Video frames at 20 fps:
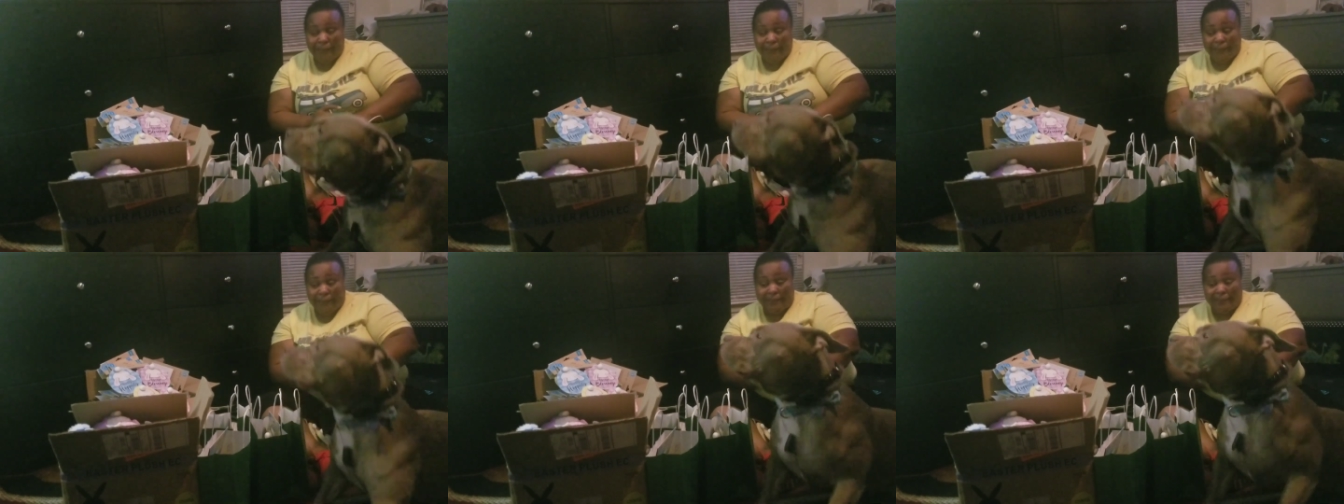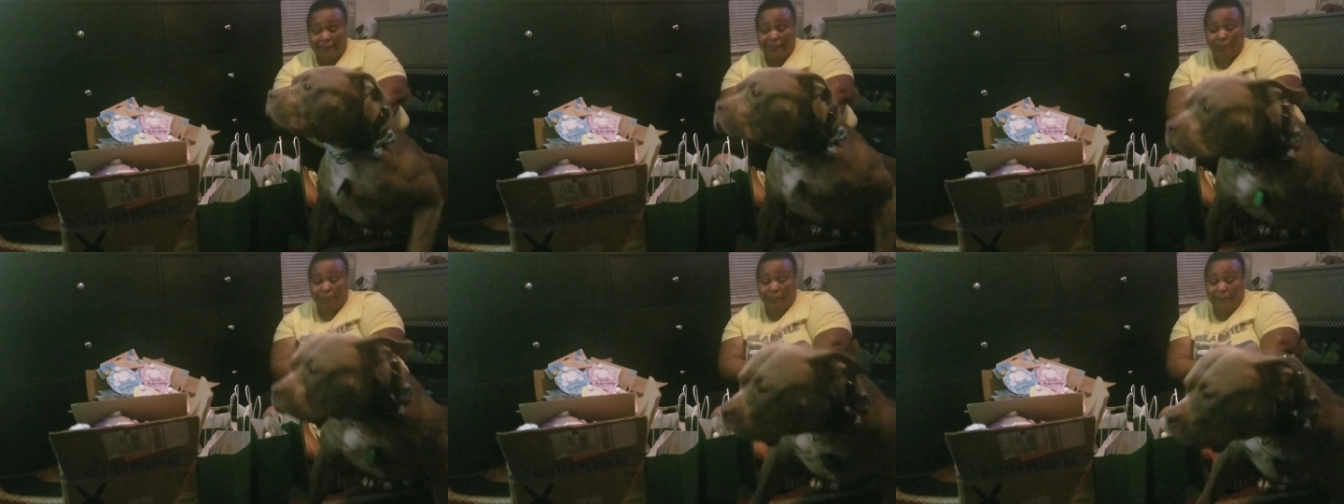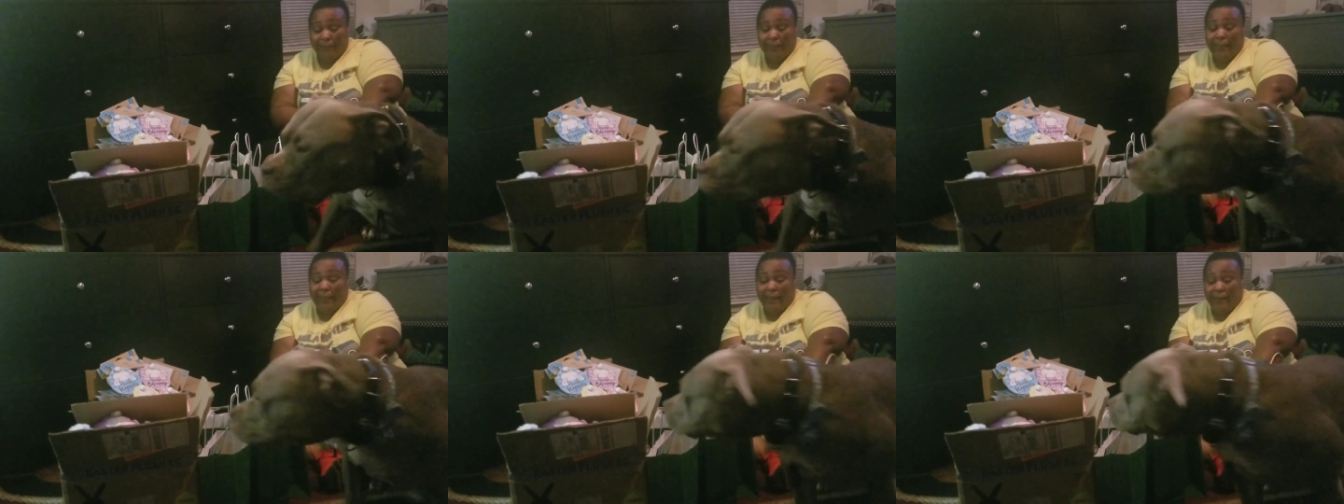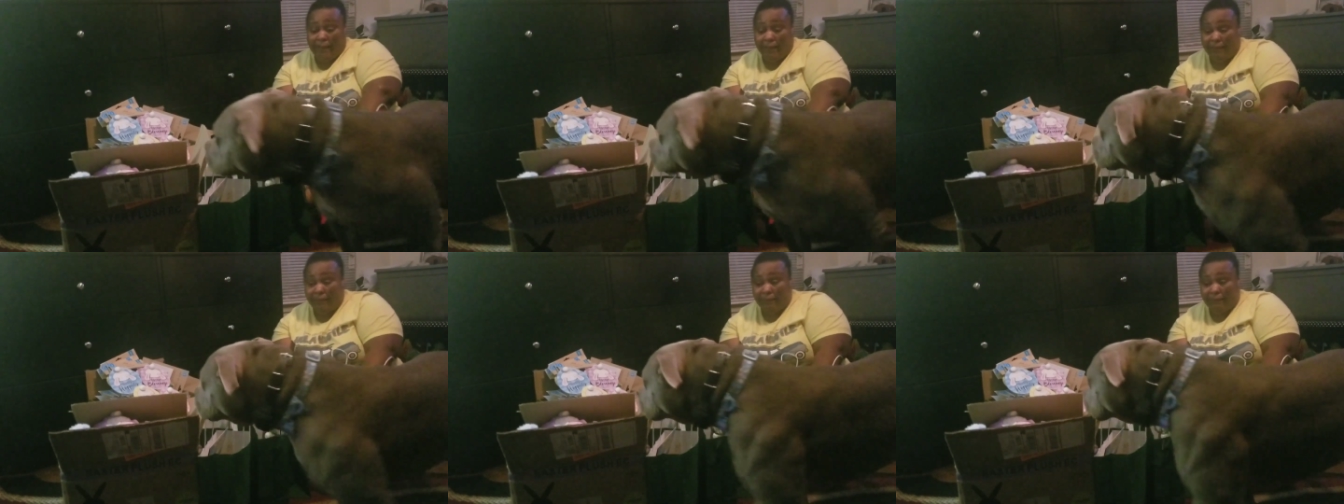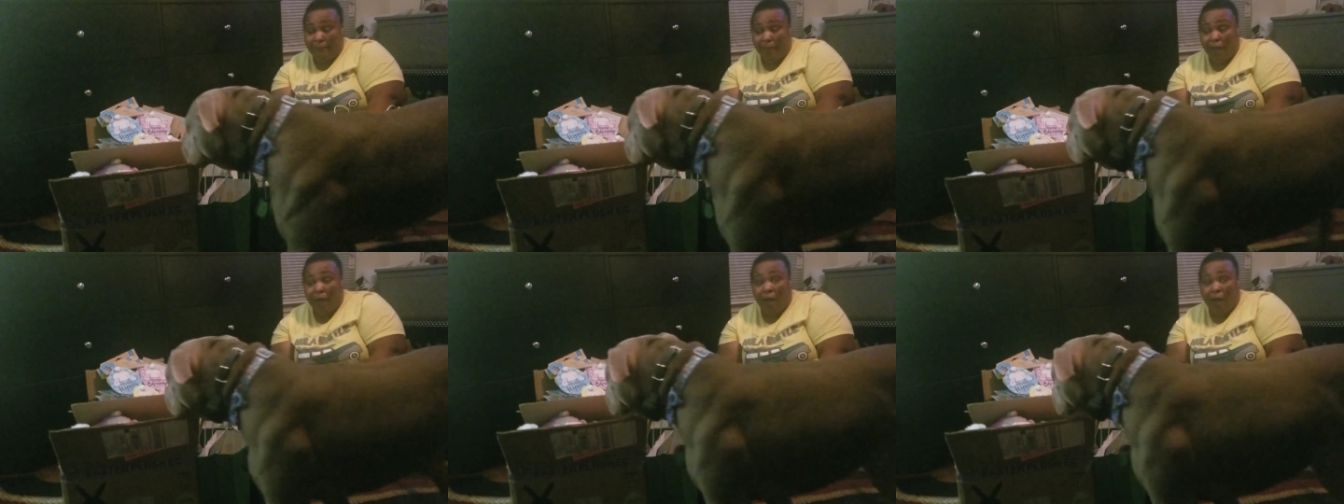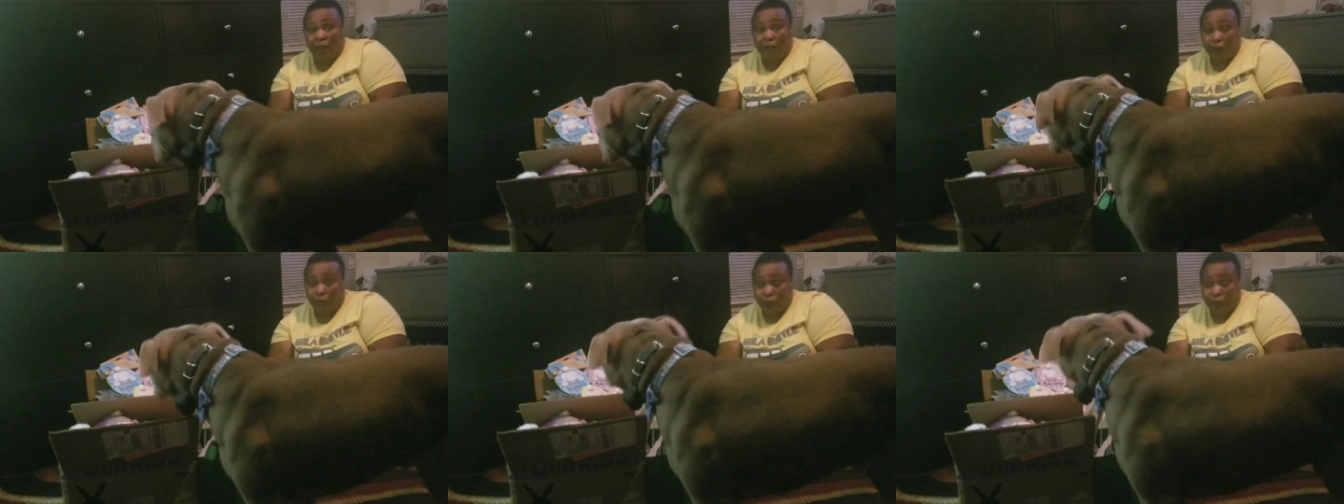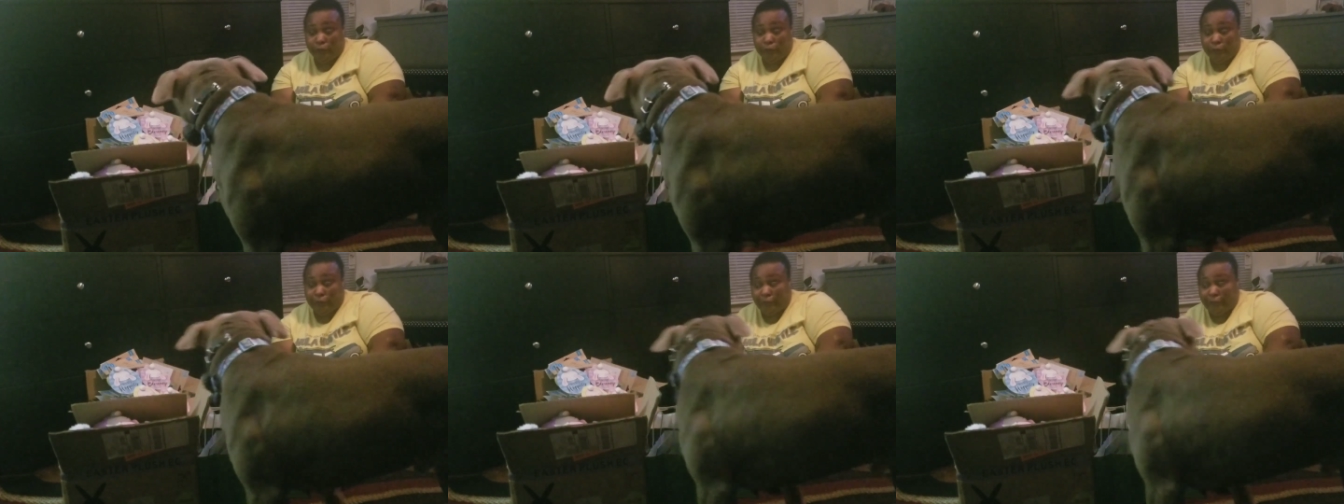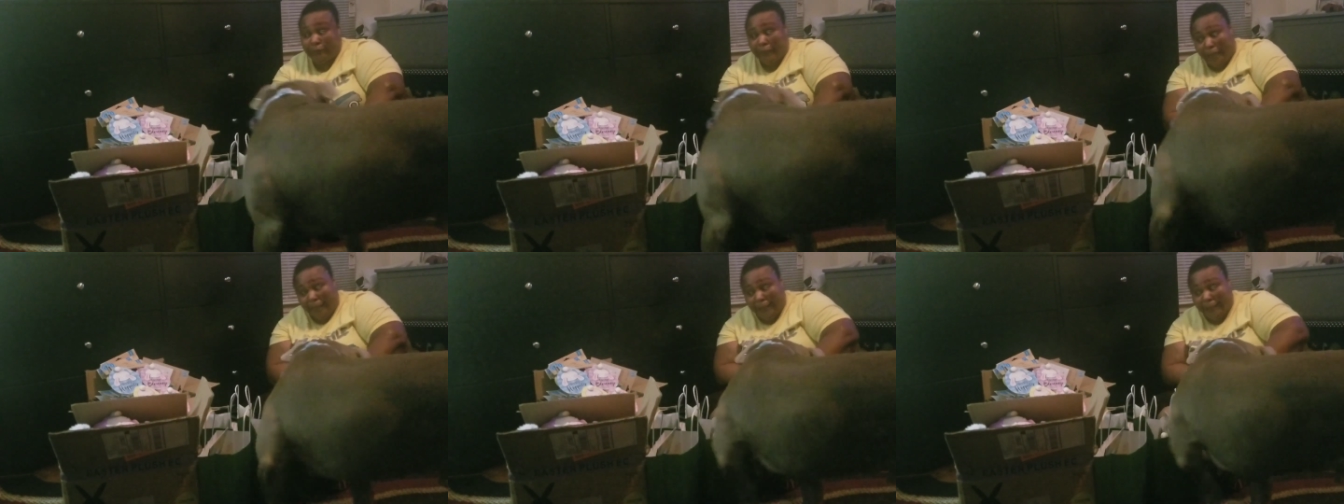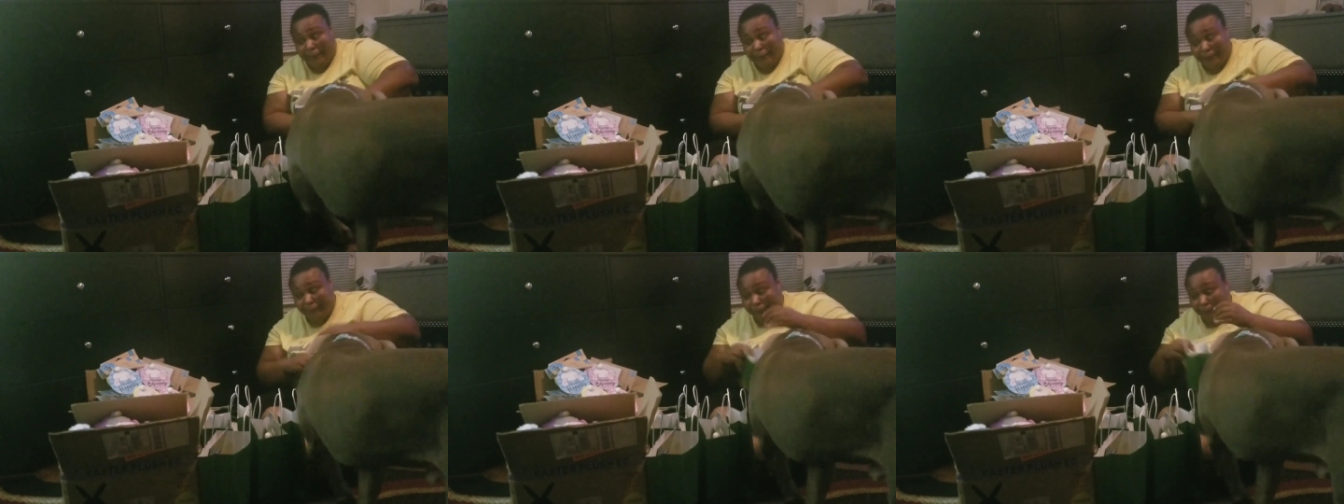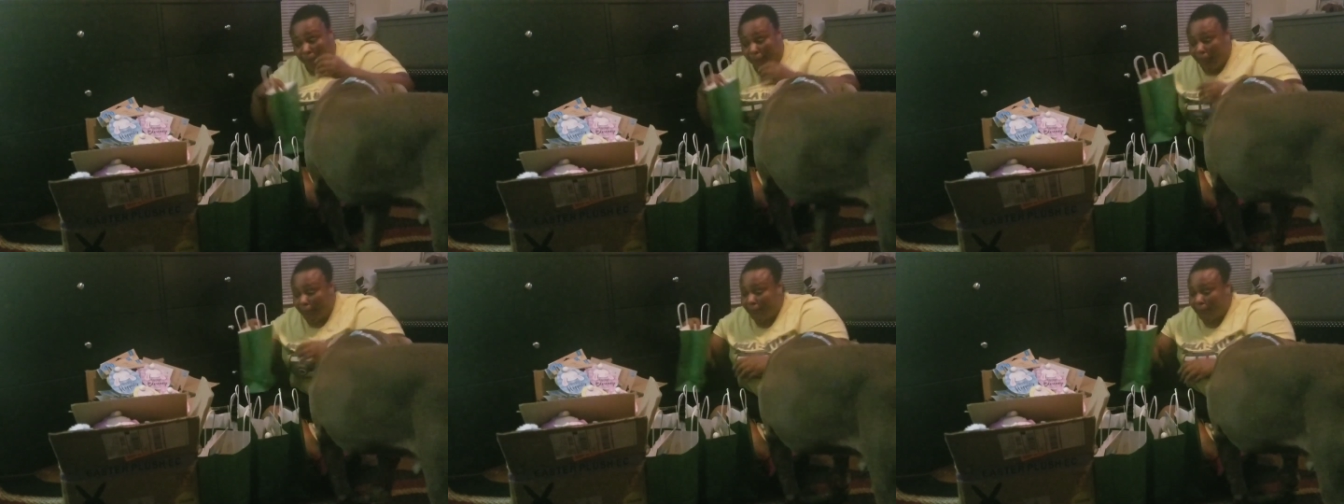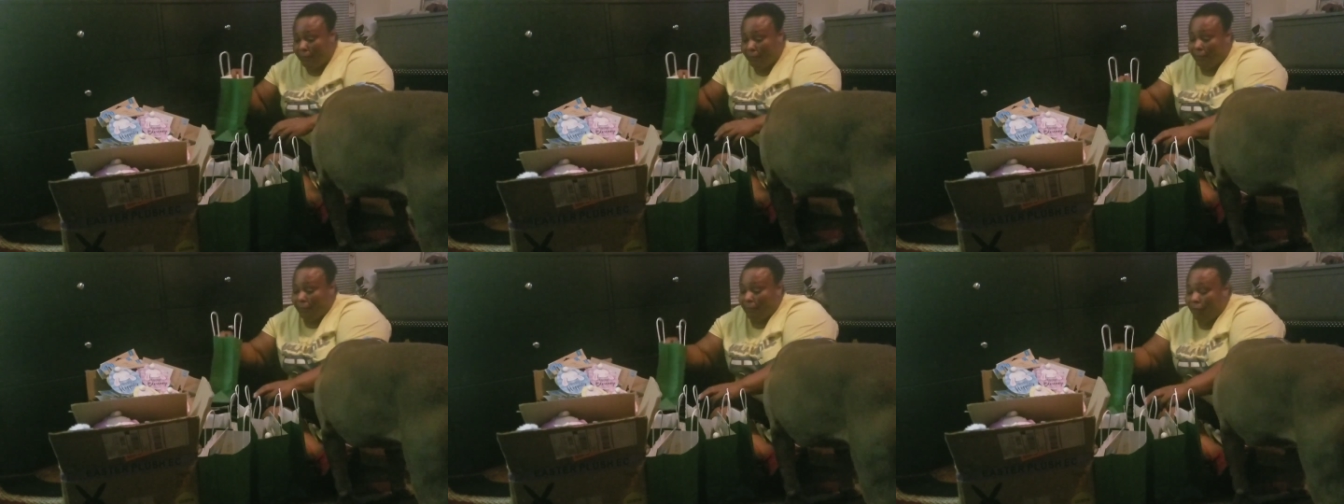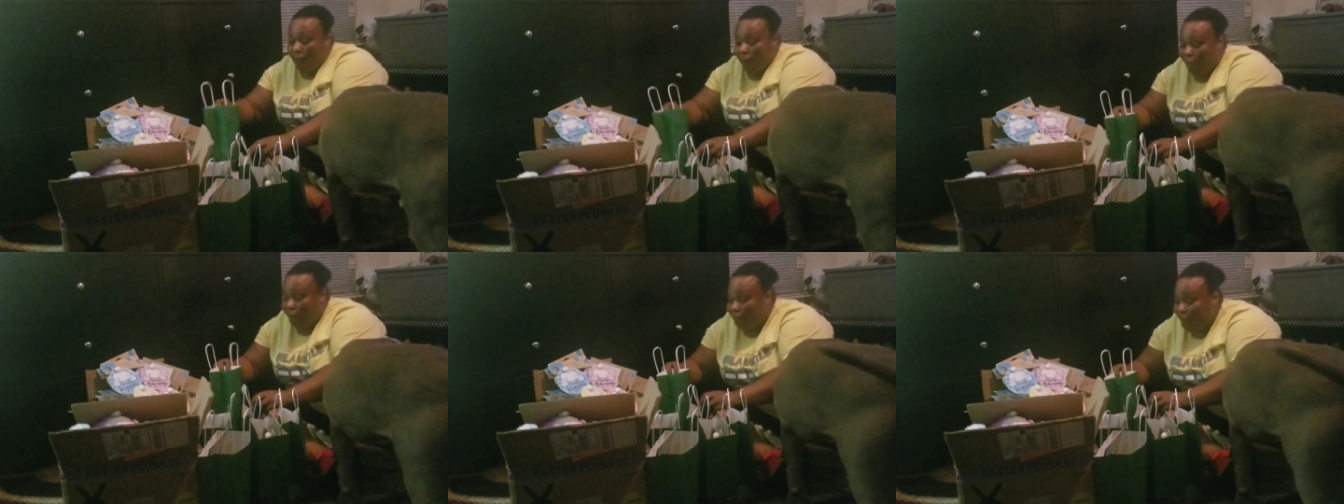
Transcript: Because we have a good time on